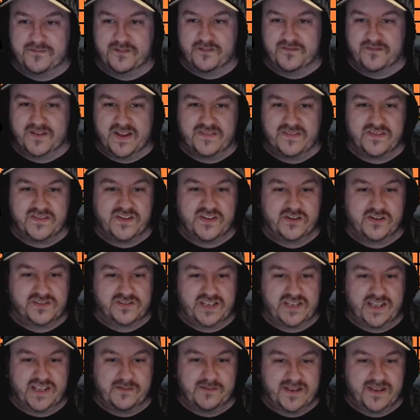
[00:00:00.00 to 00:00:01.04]
before I forget, that your
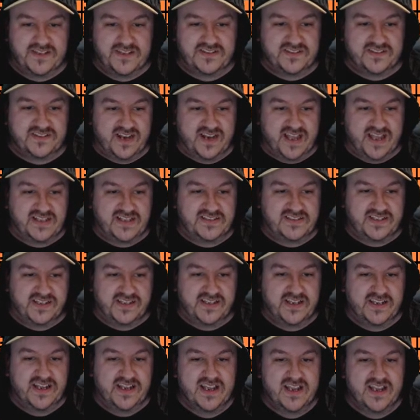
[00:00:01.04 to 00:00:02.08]
team is
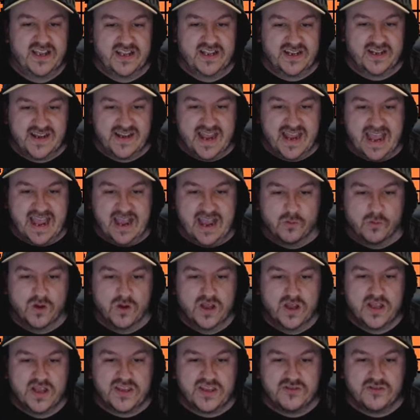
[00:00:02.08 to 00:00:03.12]
selected now.
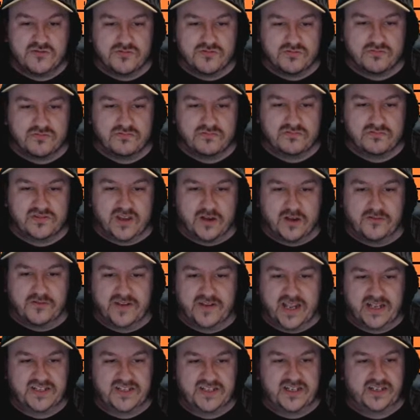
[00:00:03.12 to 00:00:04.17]
You don't
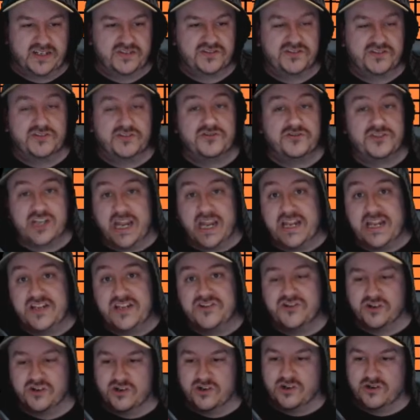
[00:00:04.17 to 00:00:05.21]
get a chance to
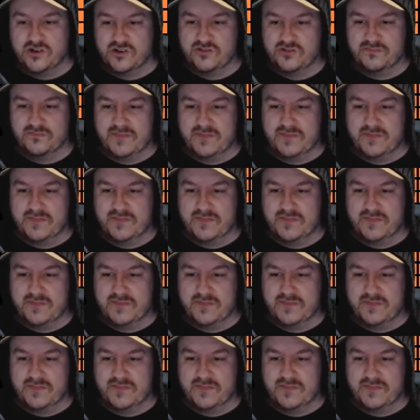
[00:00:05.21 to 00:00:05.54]
change your